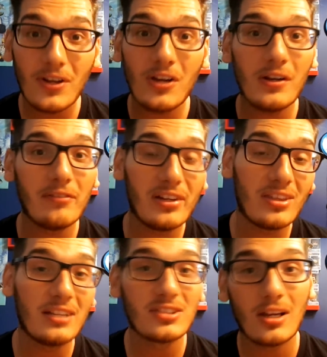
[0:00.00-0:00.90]
Oh,
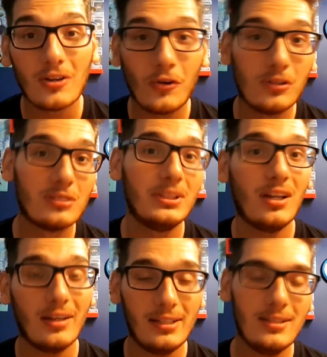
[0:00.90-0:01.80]
everything's on hold,
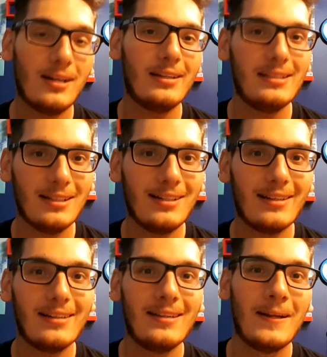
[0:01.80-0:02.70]
yada yada
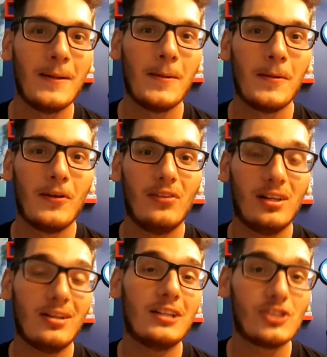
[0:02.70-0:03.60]
yada.
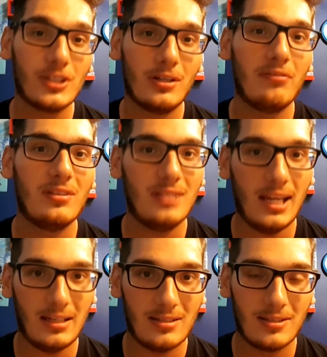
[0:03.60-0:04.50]
They're not sure of the
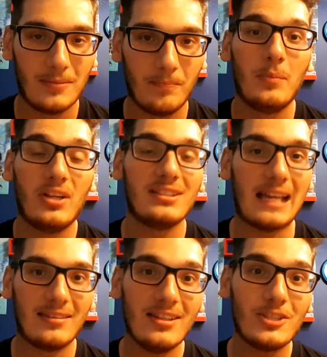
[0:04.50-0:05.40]
date. Because
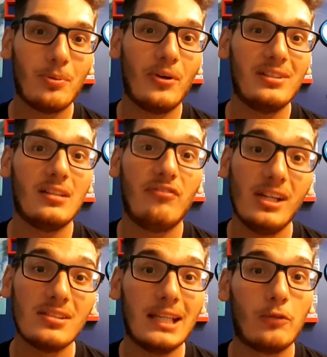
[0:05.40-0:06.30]
at this point it
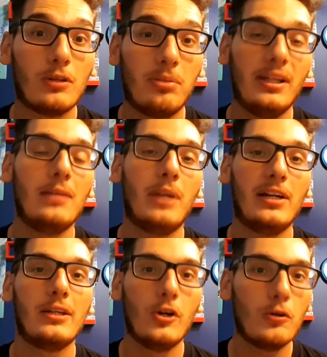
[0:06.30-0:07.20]
feels like we're playing
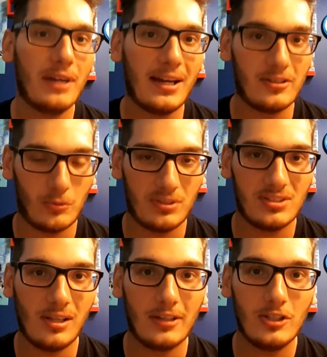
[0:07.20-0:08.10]
merry-go-round with
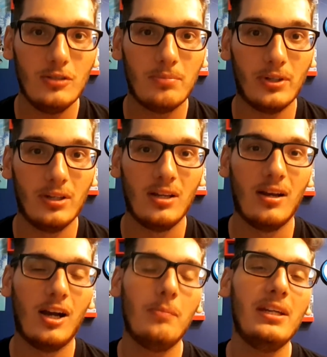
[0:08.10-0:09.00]
Sly Cooper.
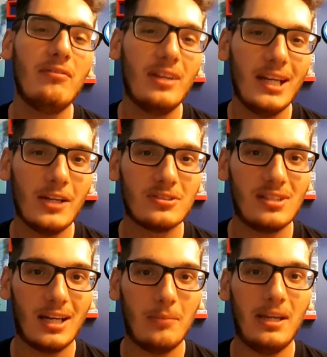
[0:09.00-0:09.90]
How many videos
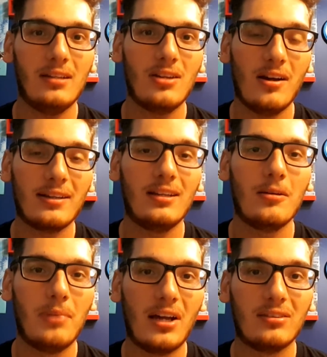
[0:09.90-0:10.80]
did I make talking
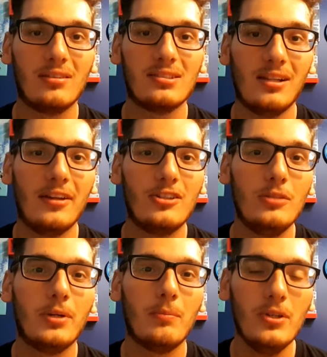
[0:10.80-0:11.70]
about the Sly
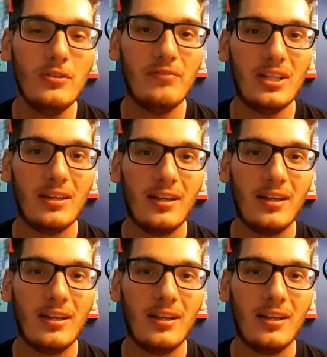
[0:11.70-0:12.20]
Cooper movie?